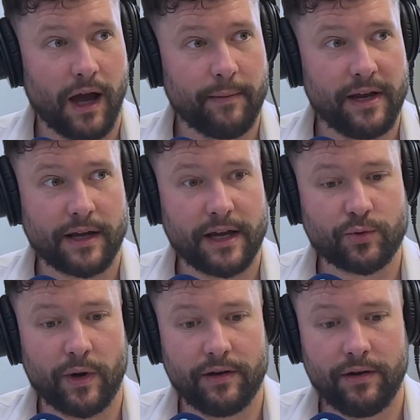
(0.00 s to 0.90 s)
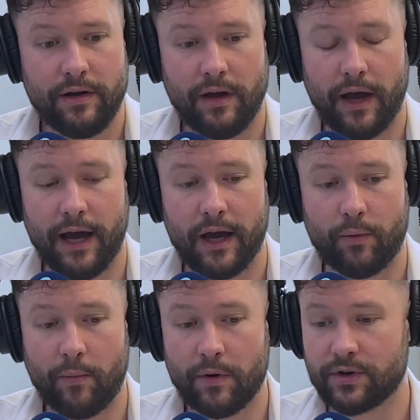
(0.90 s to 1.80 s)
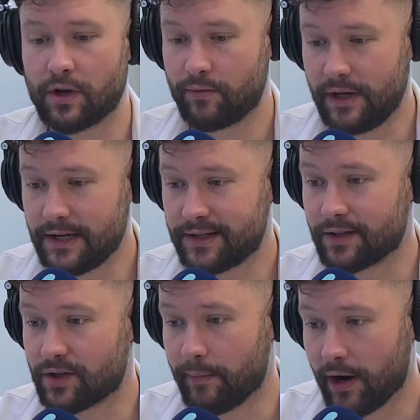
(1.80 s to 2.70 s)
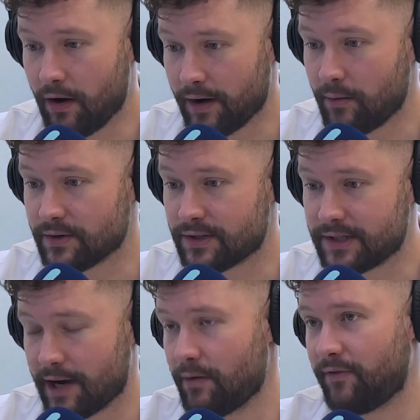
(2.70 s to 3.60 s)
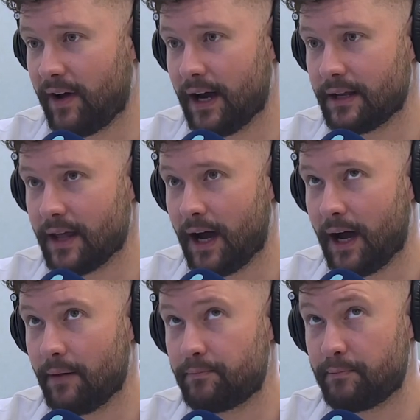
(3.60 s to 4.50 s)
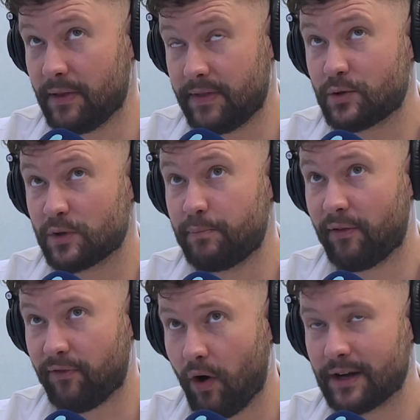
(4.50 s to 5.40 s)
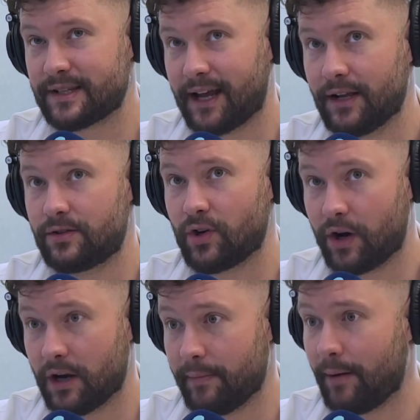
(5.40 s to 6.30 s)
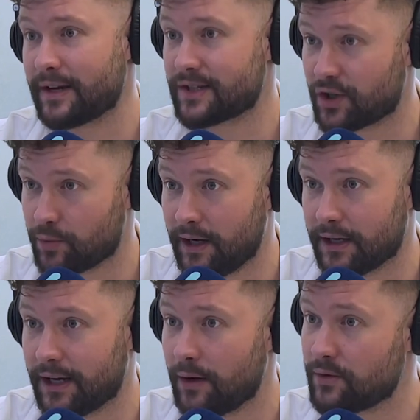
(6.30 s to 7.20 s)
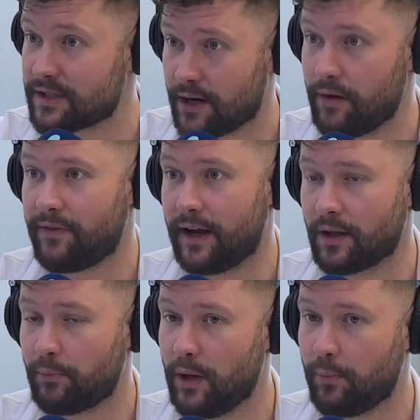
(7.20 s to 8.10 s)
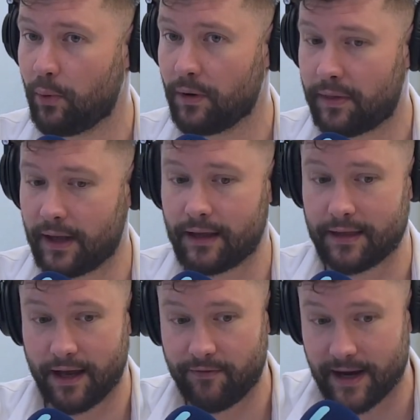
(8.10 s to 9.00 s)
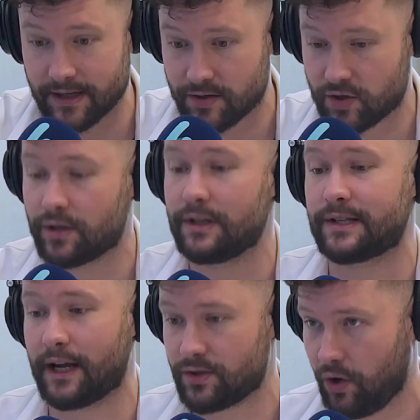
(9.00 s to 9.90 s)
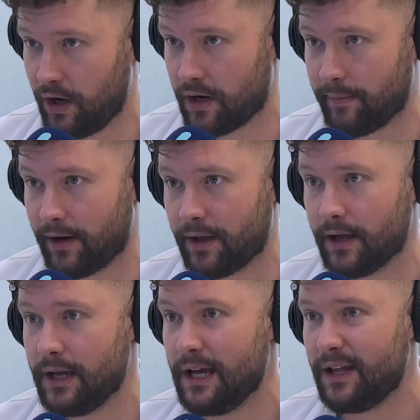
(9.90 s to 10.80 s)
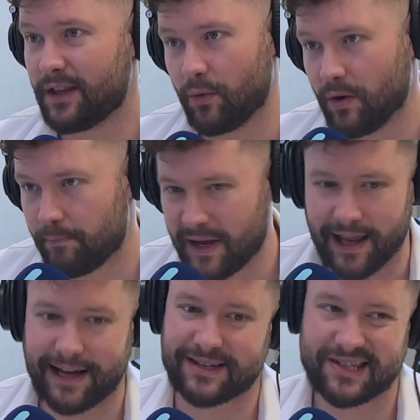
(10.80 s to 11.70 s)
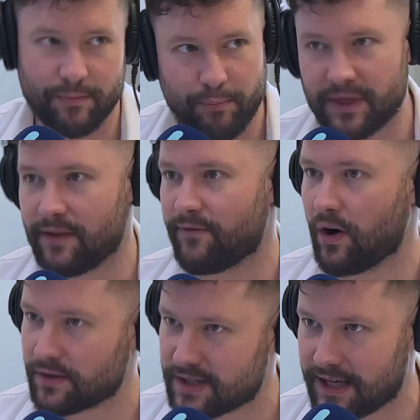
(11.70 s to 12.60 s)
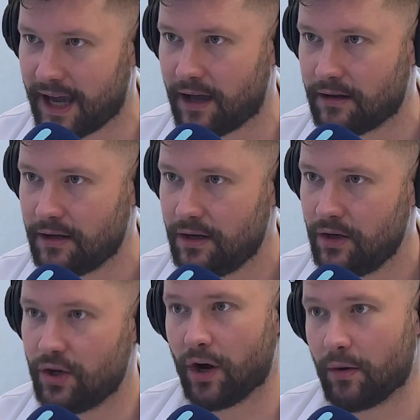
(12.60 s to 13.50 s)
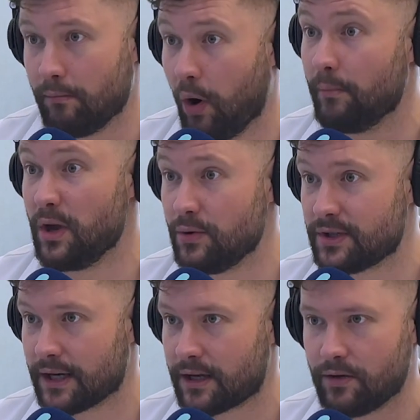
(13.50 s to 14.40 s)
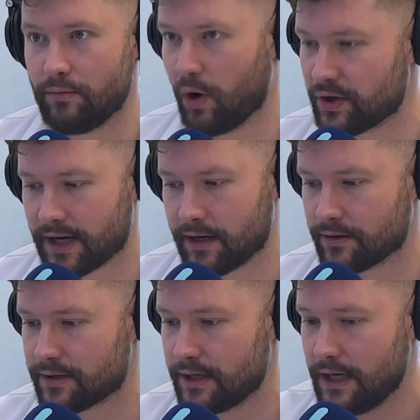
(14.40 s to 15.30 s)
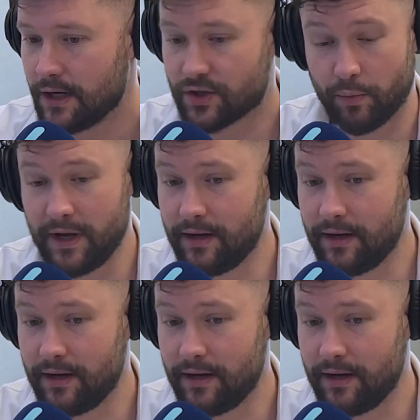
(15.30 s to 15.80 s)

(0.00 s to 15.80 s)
I mean, I guess when we were going to release Dancing on My Own, I was terrified that... But this was before I'd started talking about my sexuality, and I was terrified that people would think that if I suddenly started talking about it, that it would be like a sympathy vote to get, more music and more sales. So